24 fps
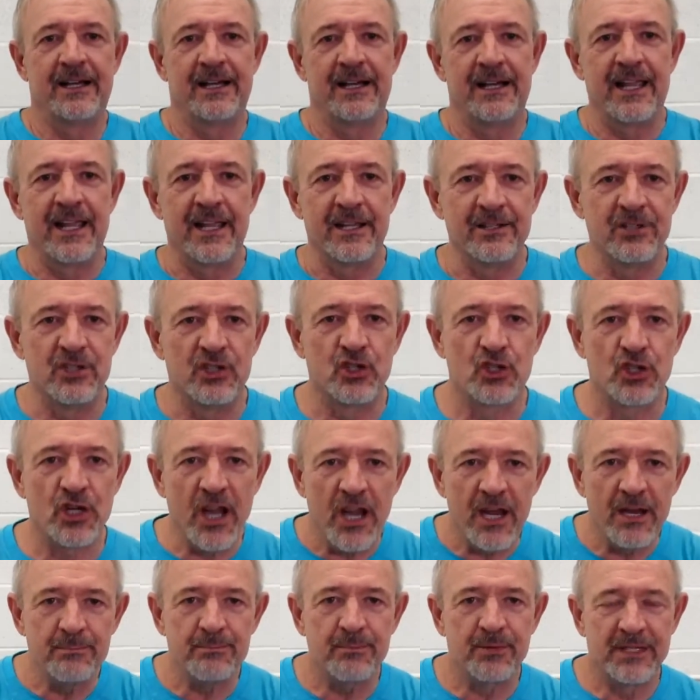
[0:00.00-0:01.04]
in
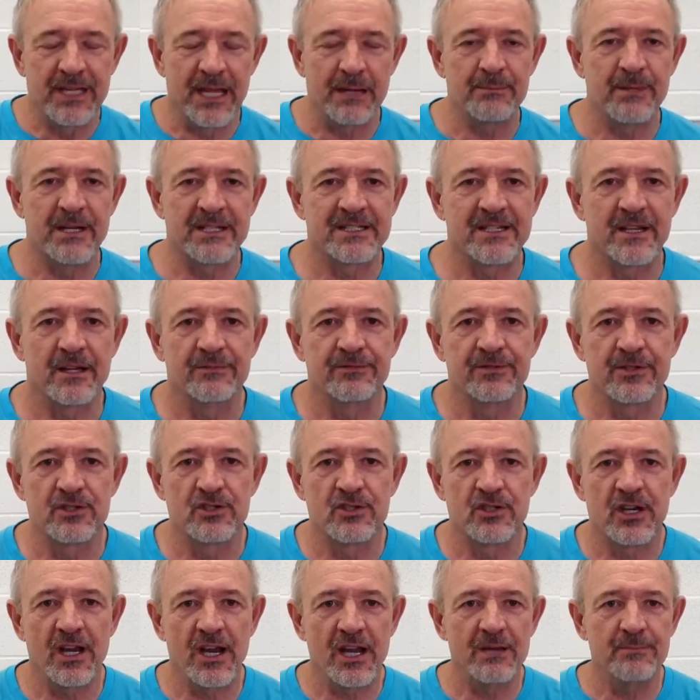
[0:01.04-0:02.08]
shape, get myself in
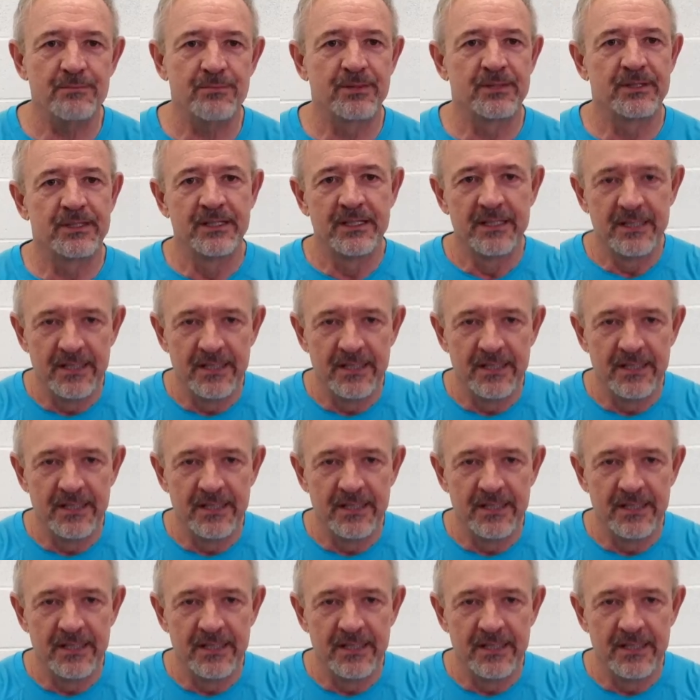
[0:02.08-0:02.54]
shape,